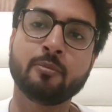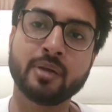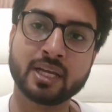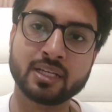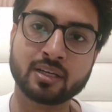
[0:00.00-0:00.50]

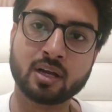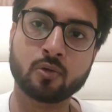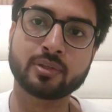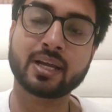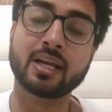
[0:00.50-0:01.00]
make an
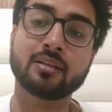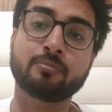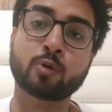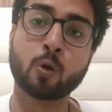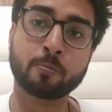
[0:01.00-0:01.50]
account,
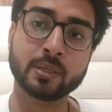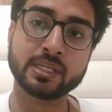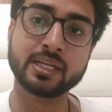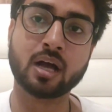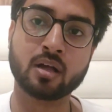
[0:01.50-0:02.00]
and
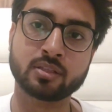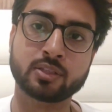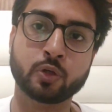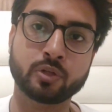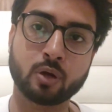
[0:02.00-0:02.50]
properly
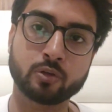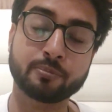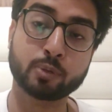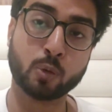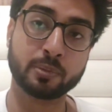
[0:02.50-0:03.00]
ask your doubt.
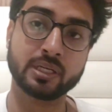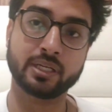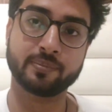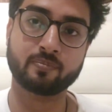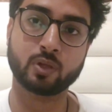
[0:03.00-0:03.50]

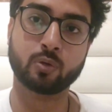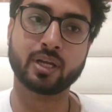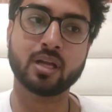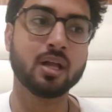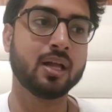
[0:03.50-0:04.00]
Properly,
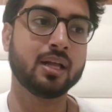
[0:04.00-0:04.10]
okay?